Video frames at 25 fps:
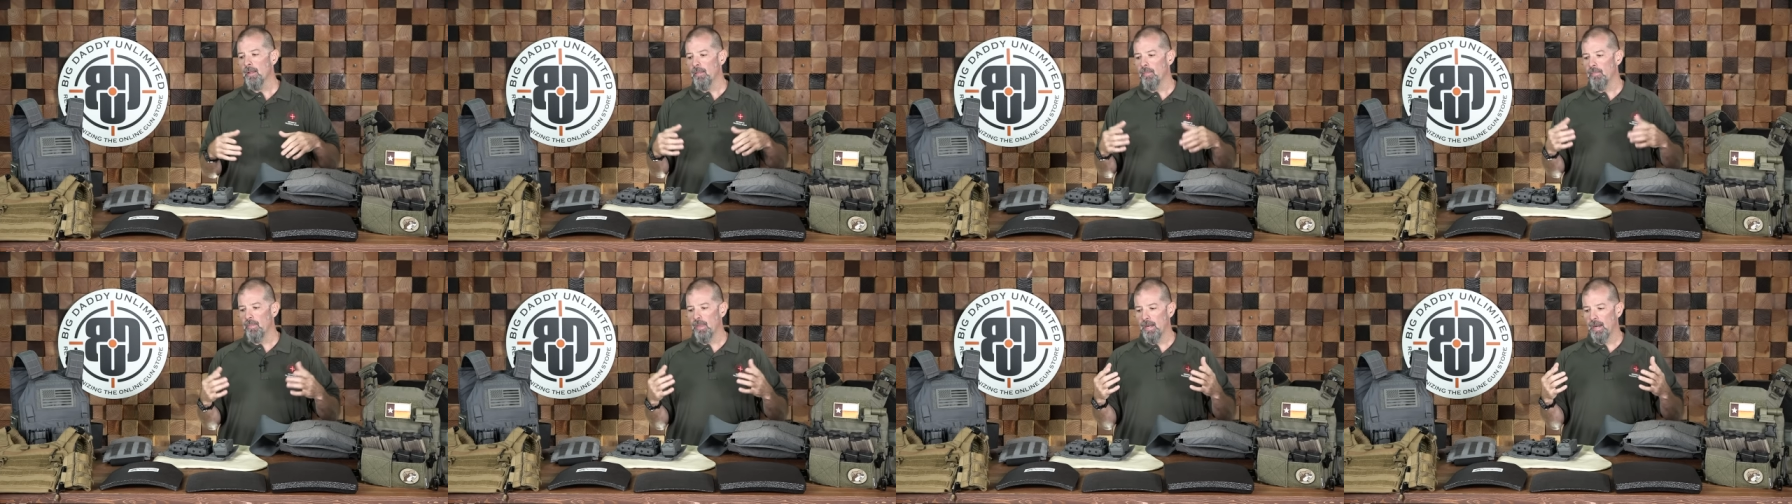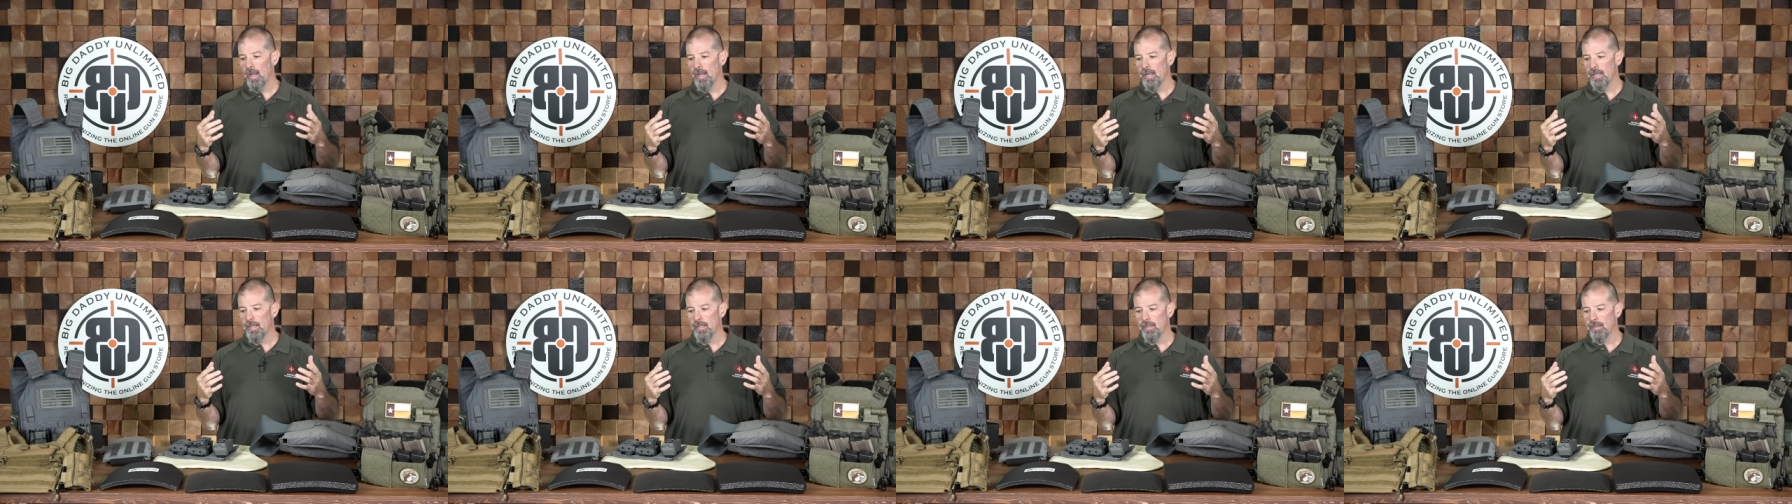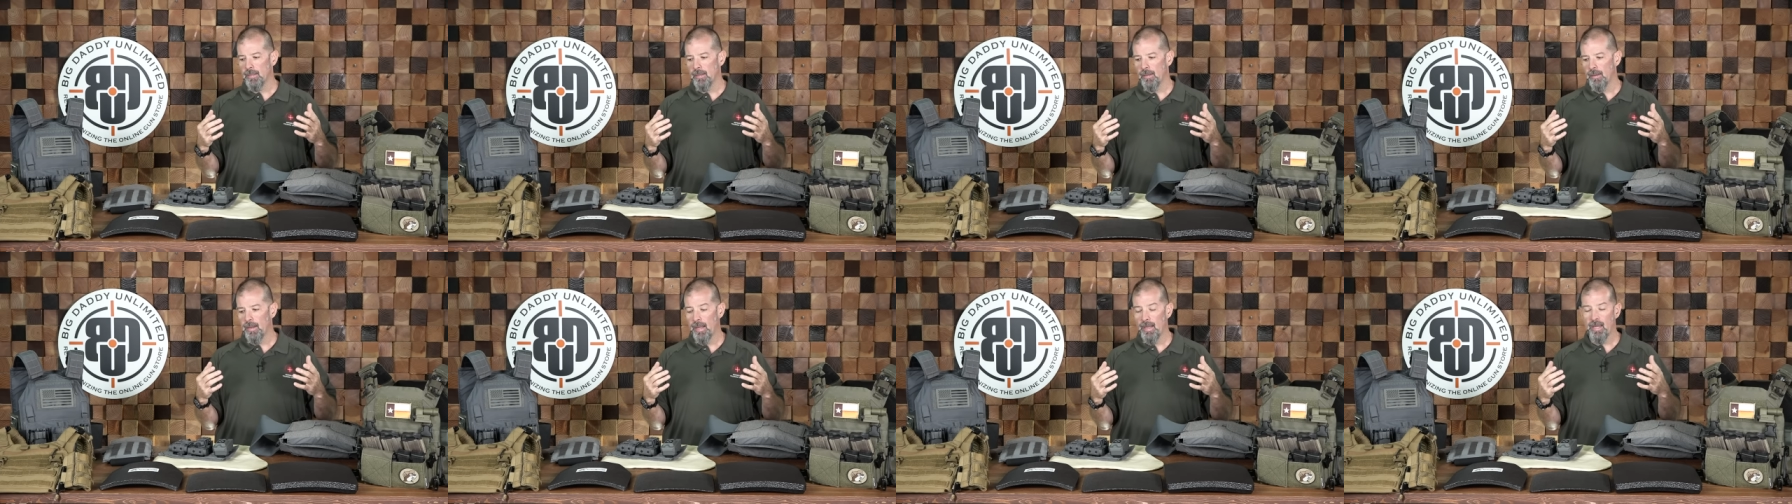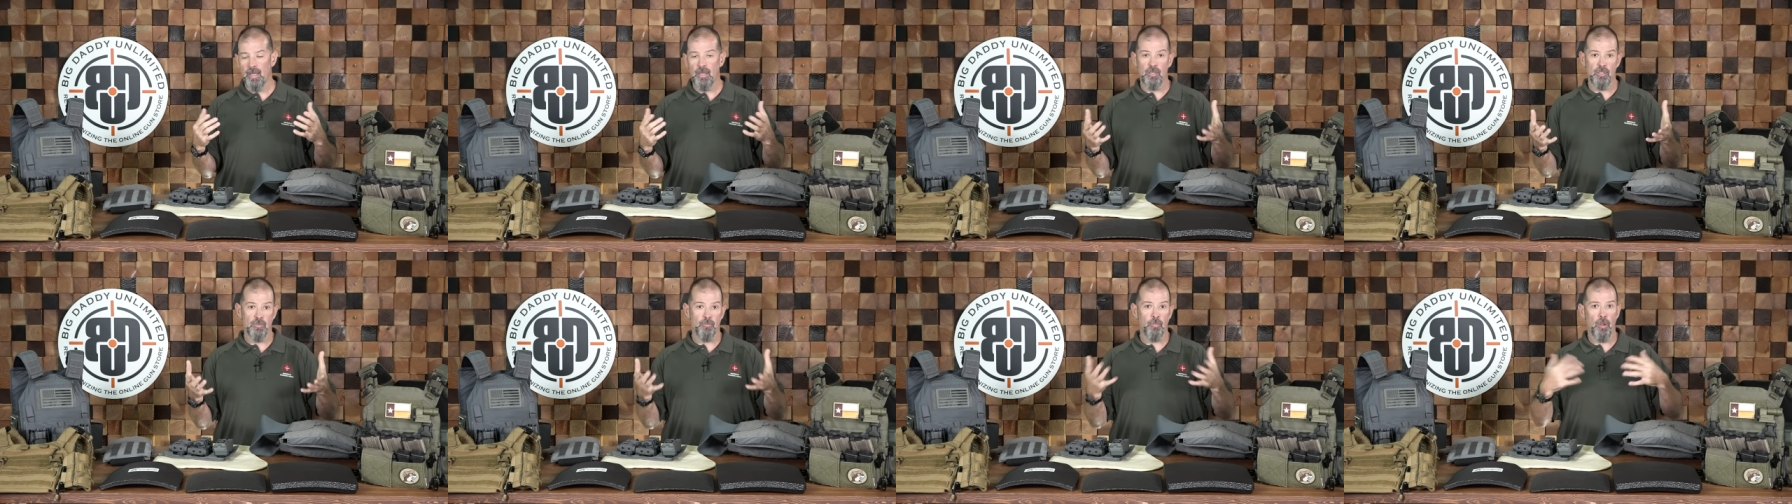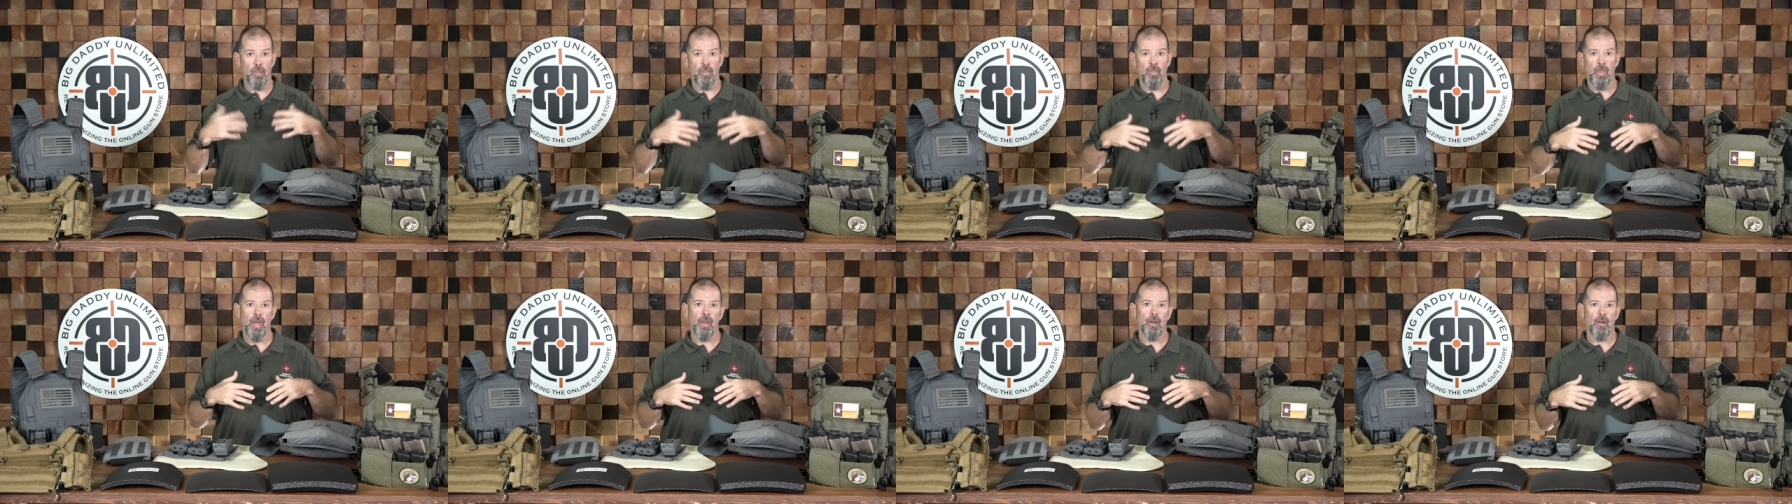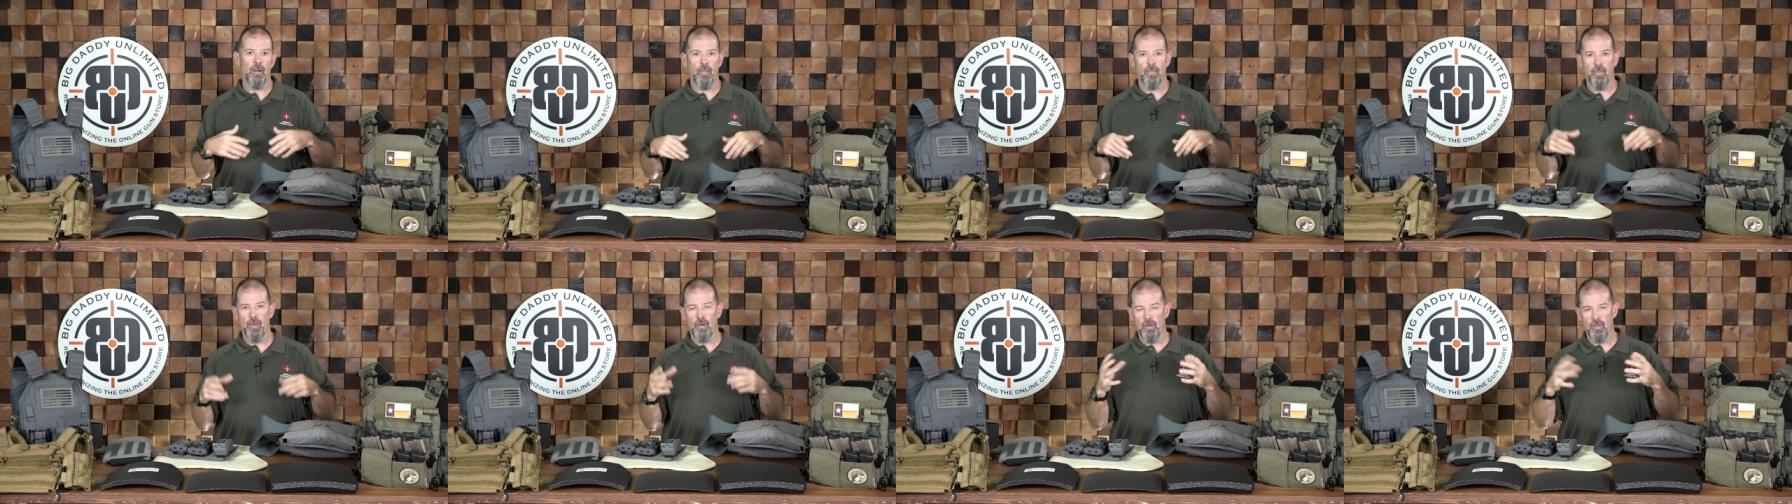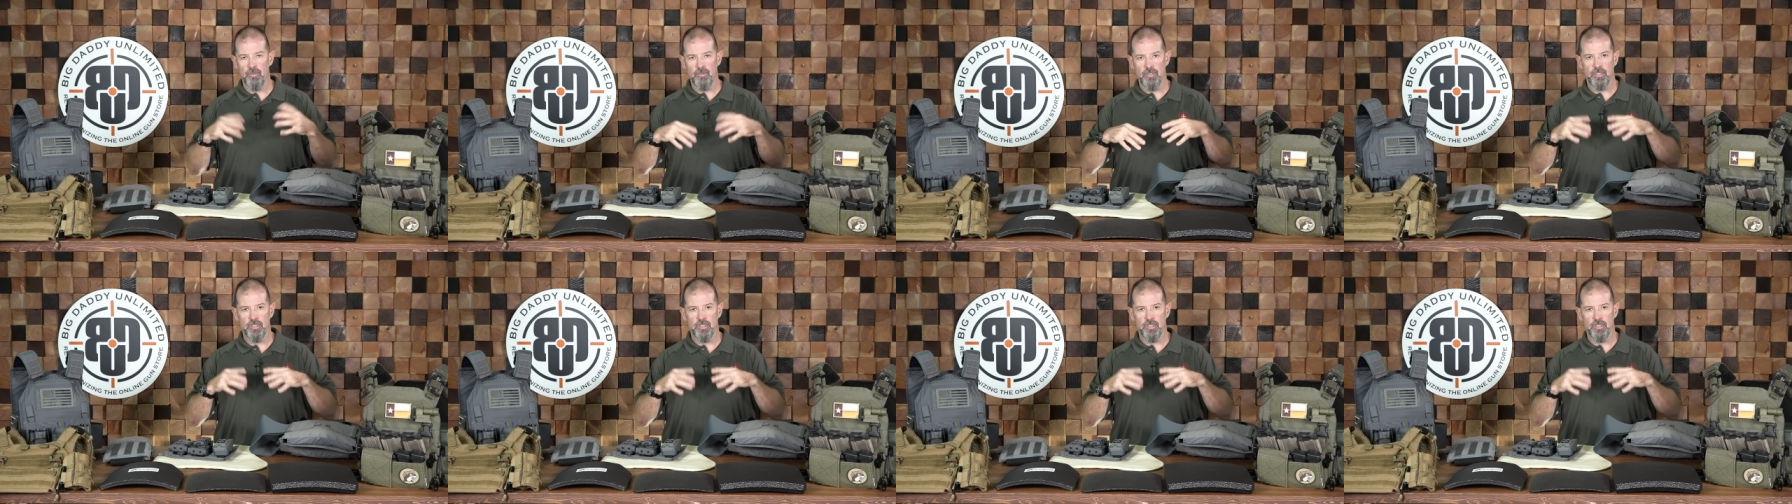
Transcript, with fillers: then I can, uh, I can just put that on there and it's